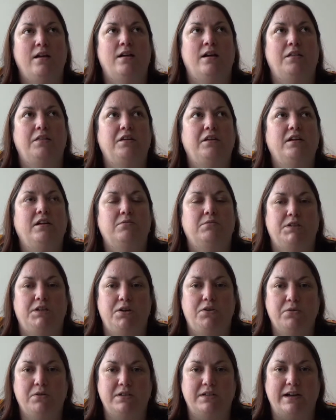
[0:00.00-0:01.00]
I think it was
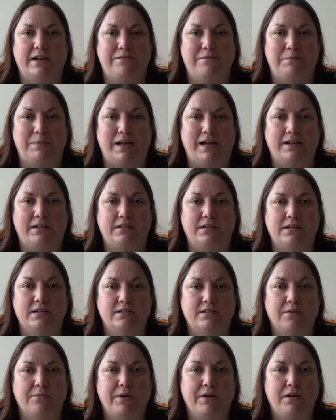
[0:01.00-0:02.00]
lockdown
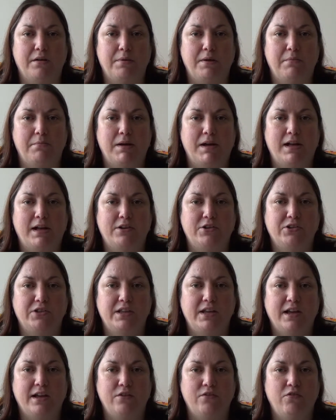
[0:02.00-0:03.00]
madness, I went a bit mad on
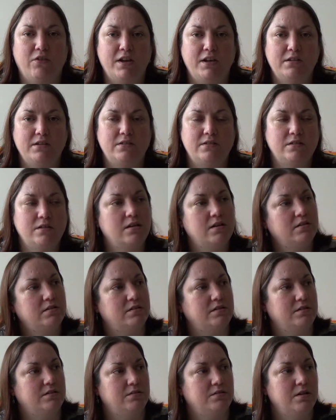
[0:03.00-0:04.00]
the advents.
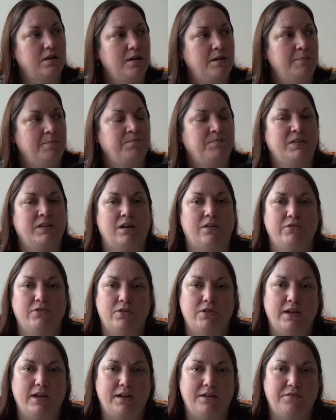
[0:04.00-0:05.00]
So I've
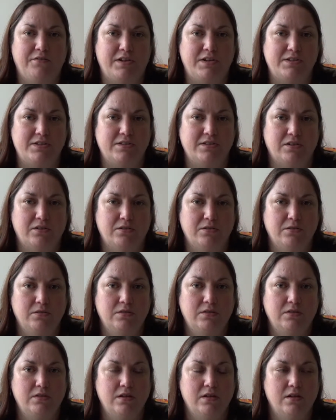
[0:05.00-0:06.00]
got the advent
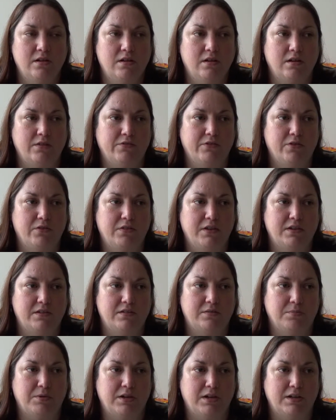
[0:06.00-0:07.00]
socks, I've got
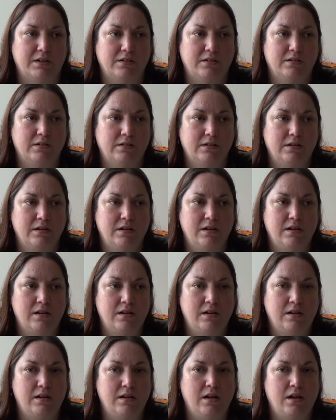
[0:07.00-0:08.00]
this one,
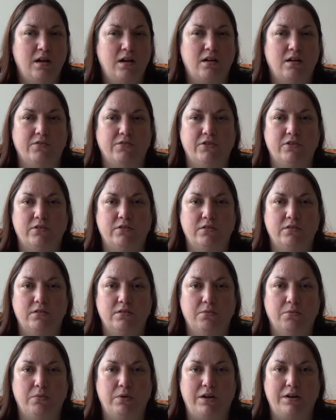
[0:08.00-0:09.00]
I've got
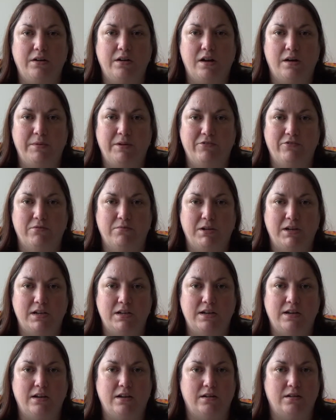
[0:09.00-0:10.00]
one coming from
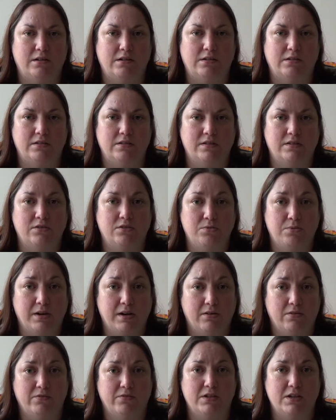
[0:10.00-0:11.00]
Giddy Yarns, the
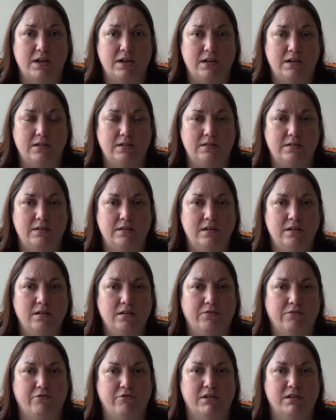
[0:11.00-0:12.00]
12 Days
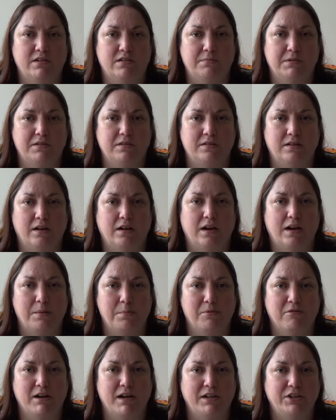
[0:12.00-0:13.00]
of Christmas, the
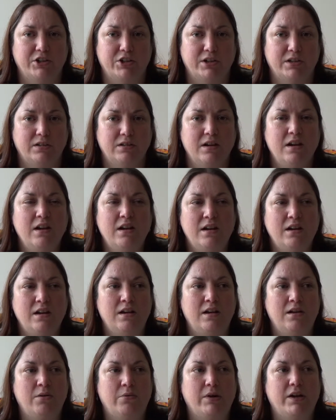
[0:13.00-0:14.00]
collaboration,
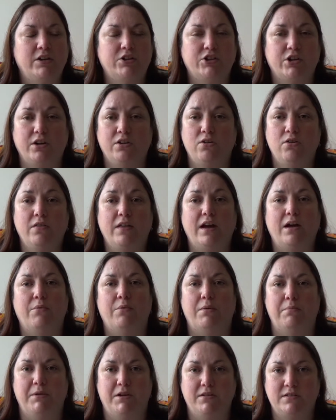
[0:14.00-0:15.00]
which I got that
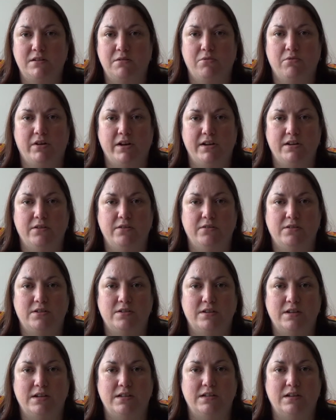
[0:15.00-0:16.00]
one because I'm quite new to
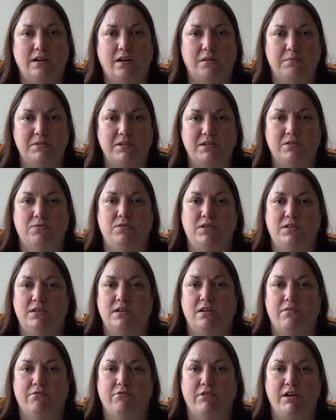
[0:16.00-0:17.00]
knitting. I'm still
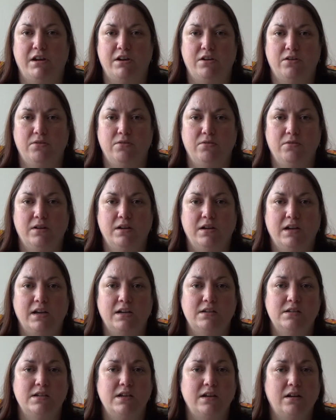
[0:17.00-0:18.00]
discovering new
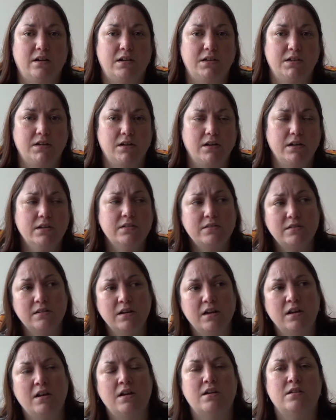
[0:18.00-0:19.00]
indie yarn dyers.
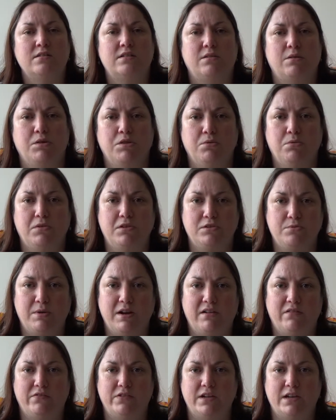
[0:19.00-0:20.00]
So I thought the
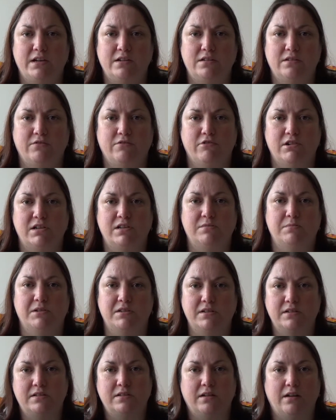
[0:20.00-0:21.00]
12 Days of
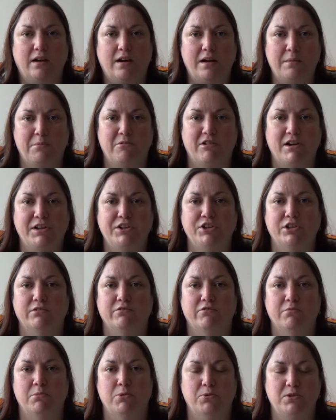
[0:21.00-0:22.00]
Christmas, it's a collaboration
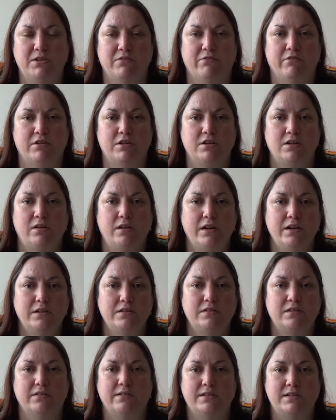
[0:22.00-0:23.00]
from all different
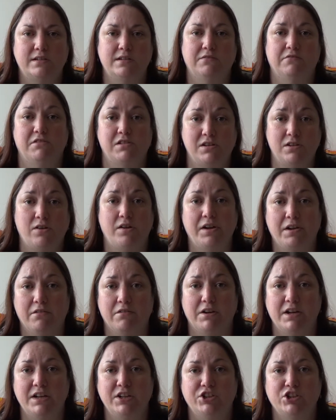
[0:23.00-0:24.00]
dyers, so it's a different dyer
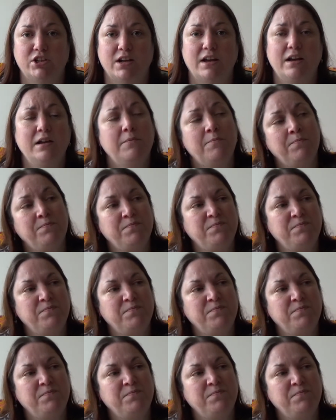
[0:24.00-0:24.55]
on each day.